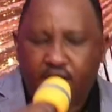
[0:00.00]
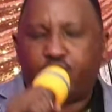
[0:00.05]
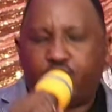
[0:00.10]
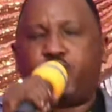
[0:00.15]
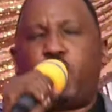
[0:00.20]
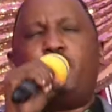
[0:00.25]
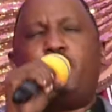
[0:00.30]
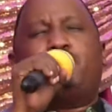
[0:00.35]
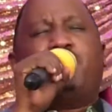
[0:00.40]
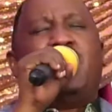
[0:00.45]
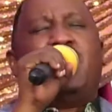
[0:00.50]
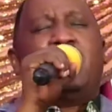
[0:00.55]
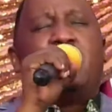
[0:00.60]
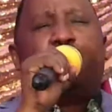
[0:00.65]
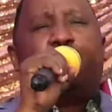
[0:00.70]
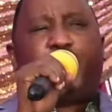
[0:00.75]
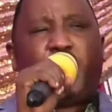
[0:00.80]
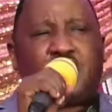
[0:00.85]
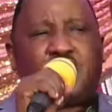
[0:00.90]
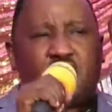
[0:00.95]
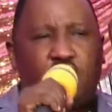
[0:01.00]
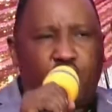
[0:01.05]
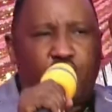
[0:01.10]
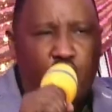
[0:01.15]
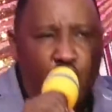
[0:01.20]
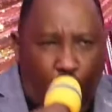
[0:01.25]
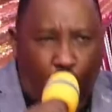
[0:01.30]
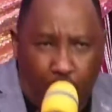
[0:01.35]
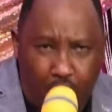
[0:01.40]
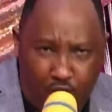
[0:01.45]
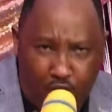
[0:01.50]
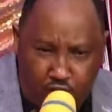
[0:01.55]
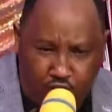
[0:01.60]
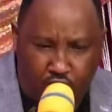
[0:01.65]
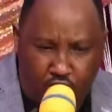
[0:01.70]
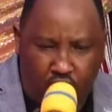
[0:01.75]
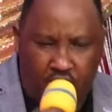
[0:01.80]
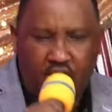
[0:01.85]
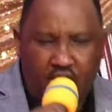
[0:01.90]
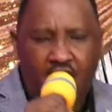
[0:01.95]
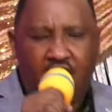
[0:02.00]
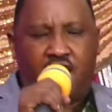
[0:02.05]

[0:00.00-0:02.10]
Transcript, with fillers: from being effective in communion,